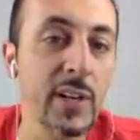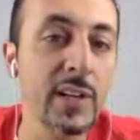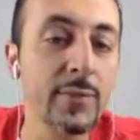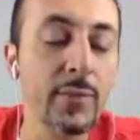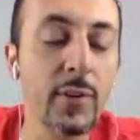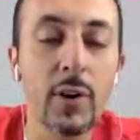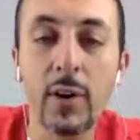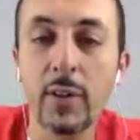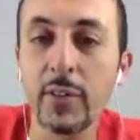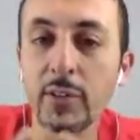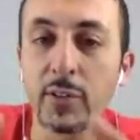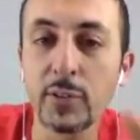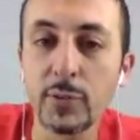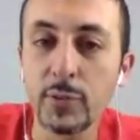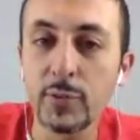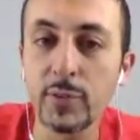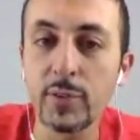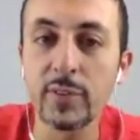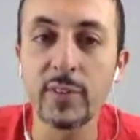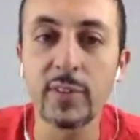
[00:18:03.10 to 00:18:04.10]
of all the
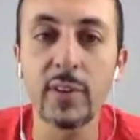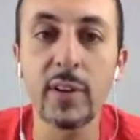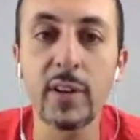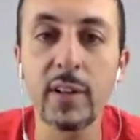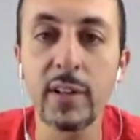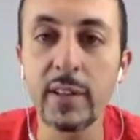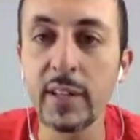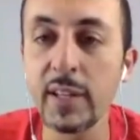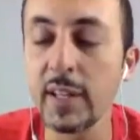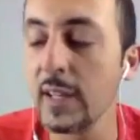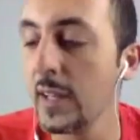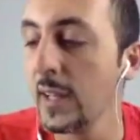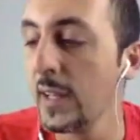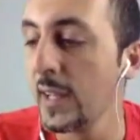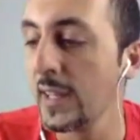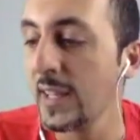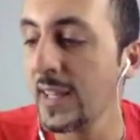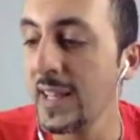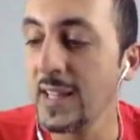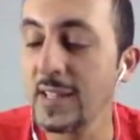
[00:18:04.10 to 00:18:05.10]
tools, all the
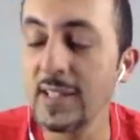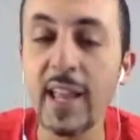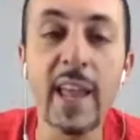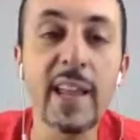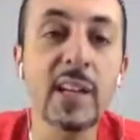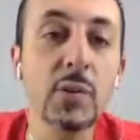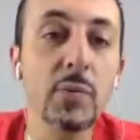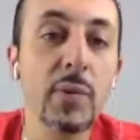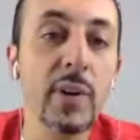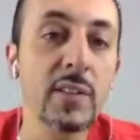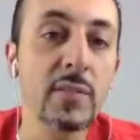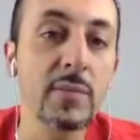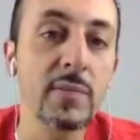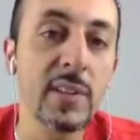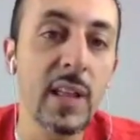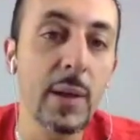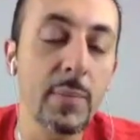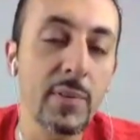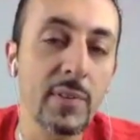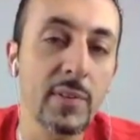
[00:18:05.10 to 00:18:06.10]
key takeaways from
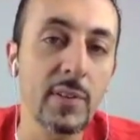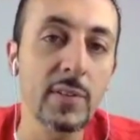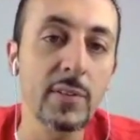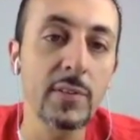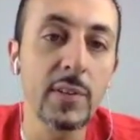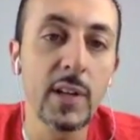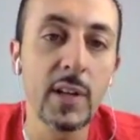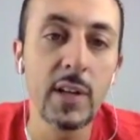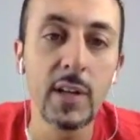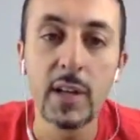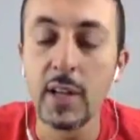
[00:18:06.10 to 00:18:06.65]
the episode.